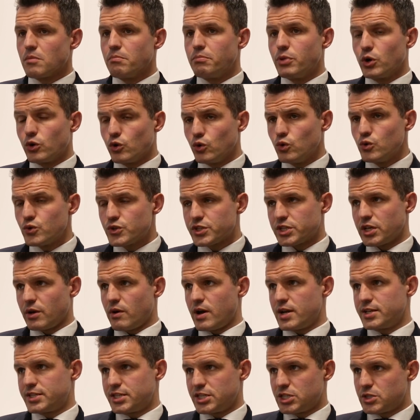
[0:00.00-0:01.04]
But also,
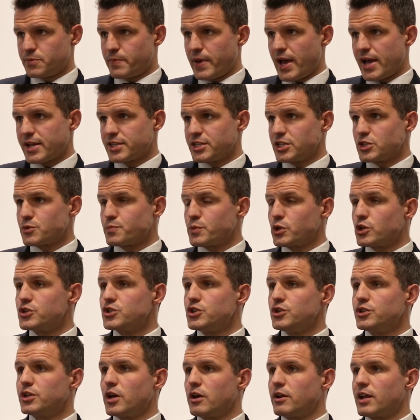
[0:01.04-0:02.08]
I suspect, it's
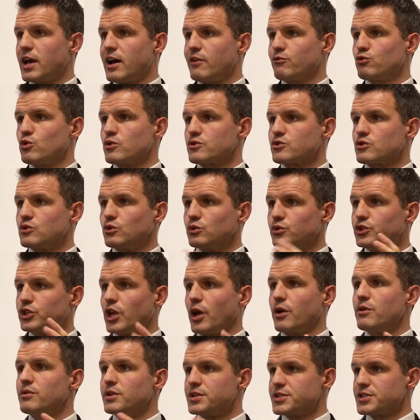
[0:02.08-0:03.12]
because you don't have what's called
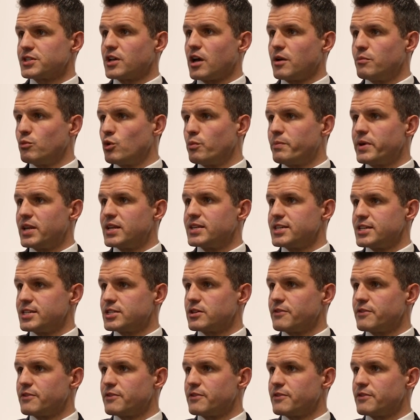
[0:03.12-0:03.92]
donor site morbidity.